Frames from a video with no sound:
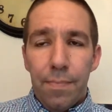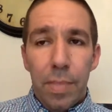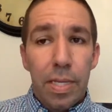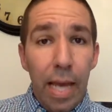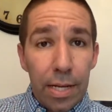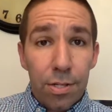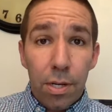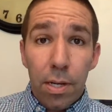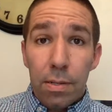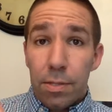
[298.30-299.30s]

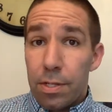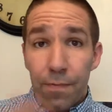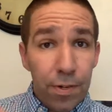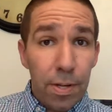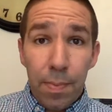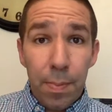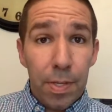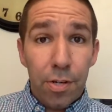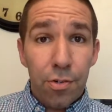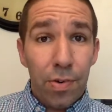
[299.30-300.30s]
yes, So for some people, the
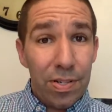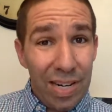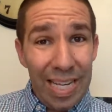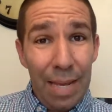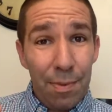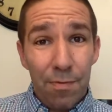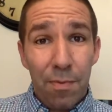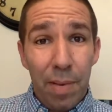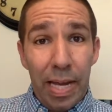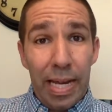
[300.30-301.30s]
interest rates are going to keep them from
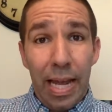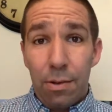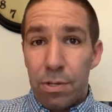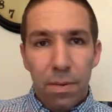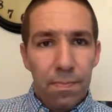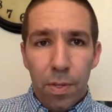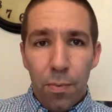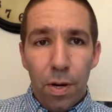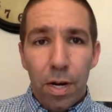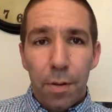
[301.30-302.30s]
buying a house,
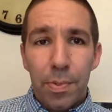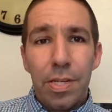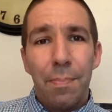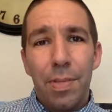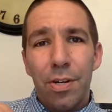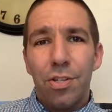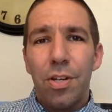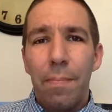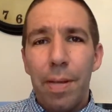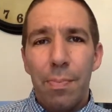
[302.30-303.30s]
100%. But there are
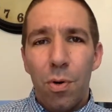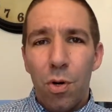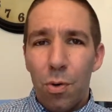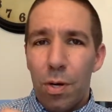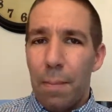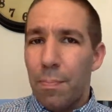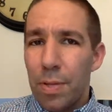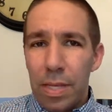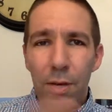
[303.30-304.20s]
some people who completely